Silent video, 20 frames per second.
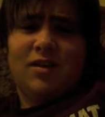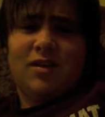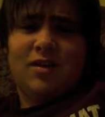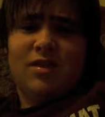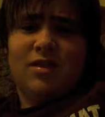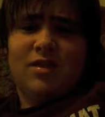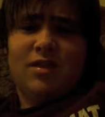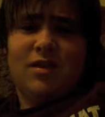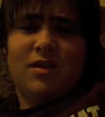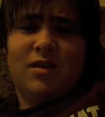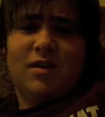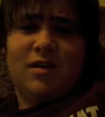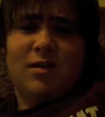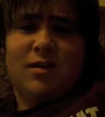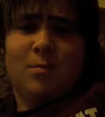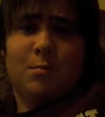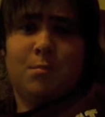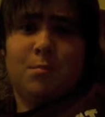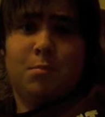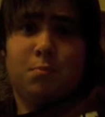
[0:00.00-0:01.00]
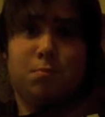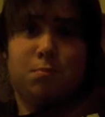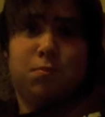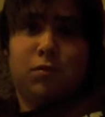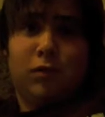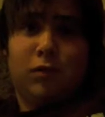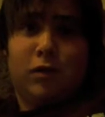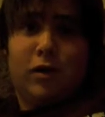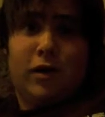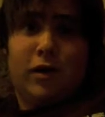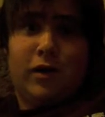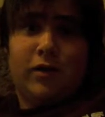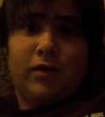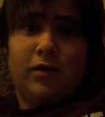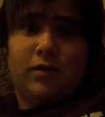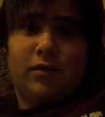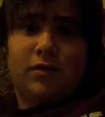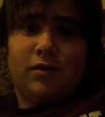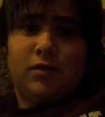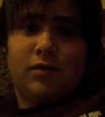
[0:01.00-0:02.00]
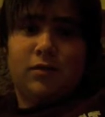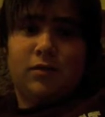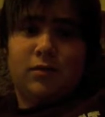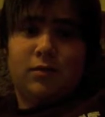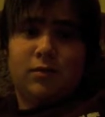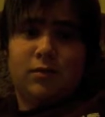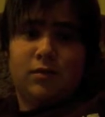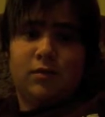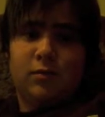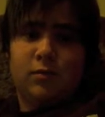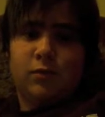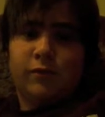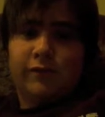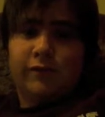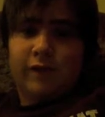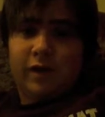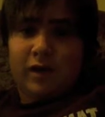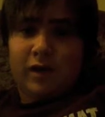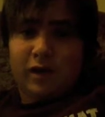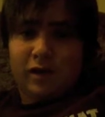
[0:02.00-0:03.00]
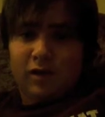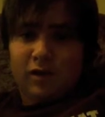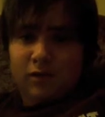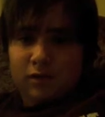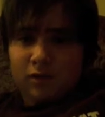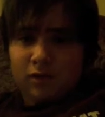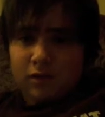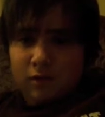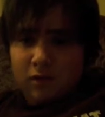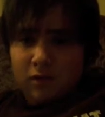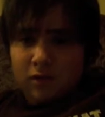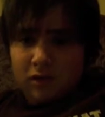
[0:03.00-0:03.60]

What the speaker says: the plot this movie has,